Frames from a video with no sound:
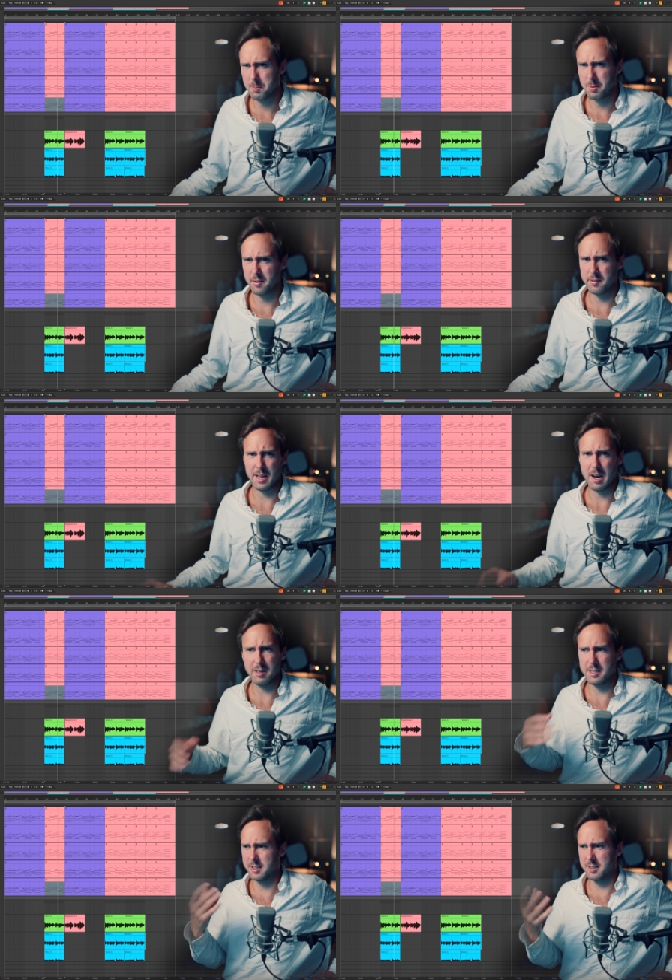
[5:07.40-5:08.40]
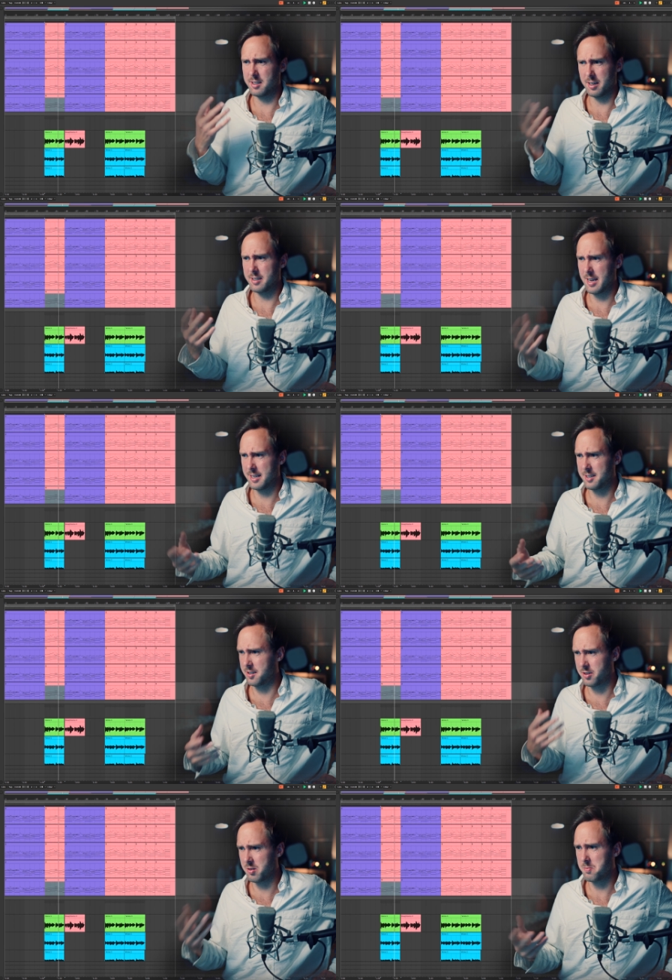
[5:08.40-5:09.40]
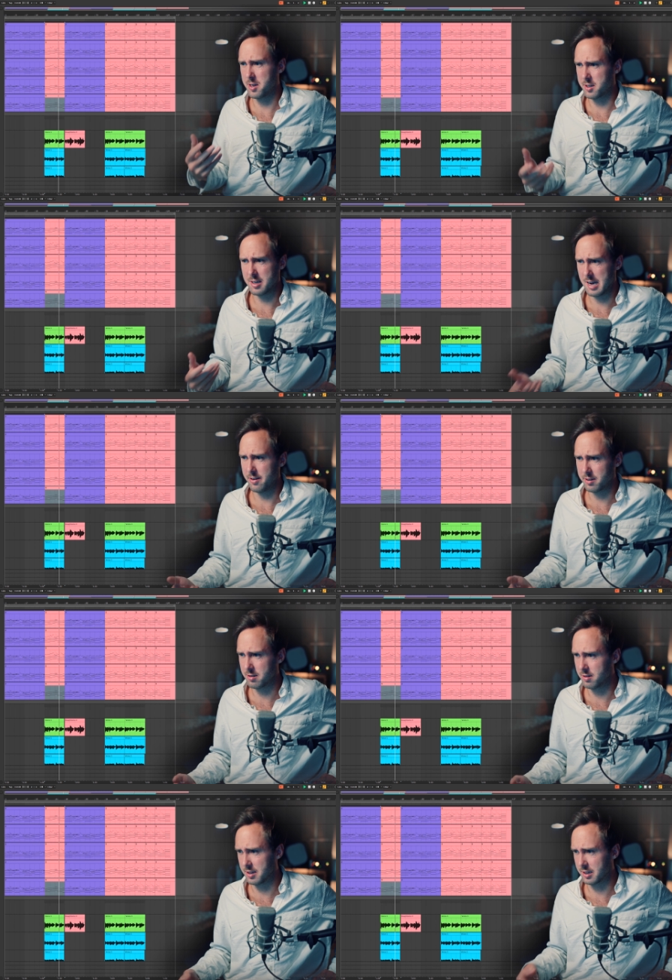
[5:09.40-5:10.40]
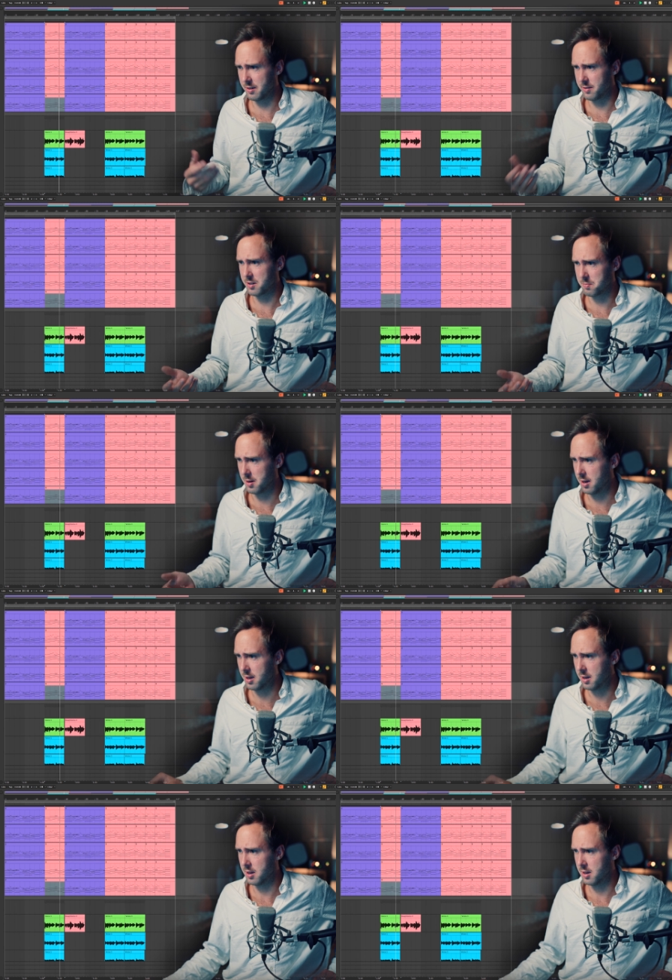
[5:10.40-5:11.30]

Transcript: But now it just has so much character and charisma.